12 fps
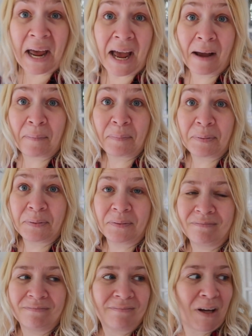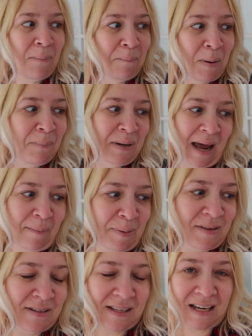nap
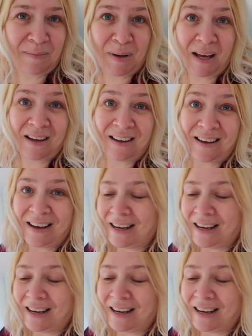in the cinema.